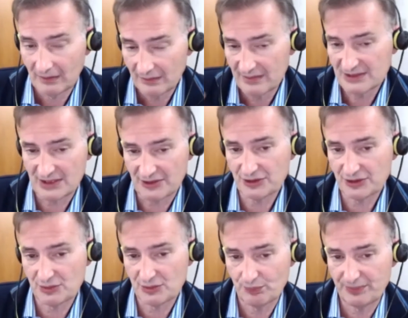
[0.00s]
this
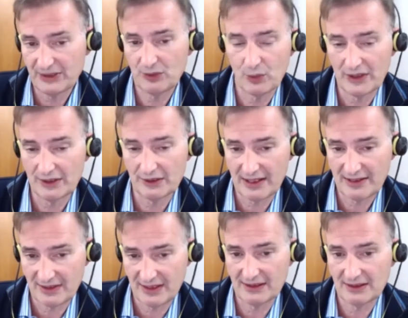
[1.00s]
other big winner, I
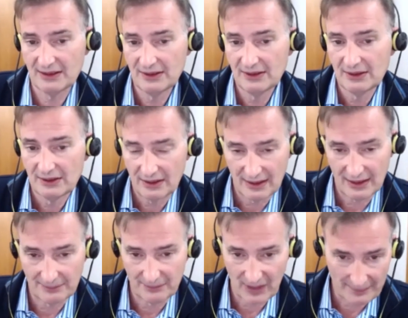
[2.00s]
think,
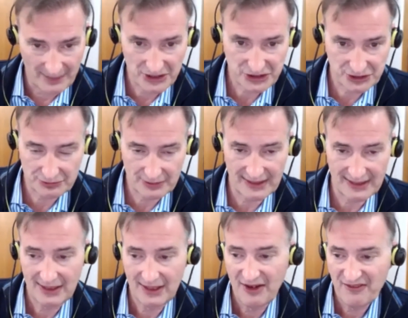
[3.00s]
I mentioned
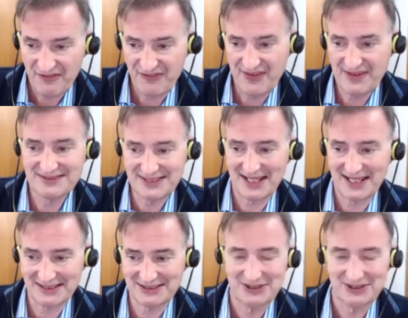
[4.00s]
already, fintechs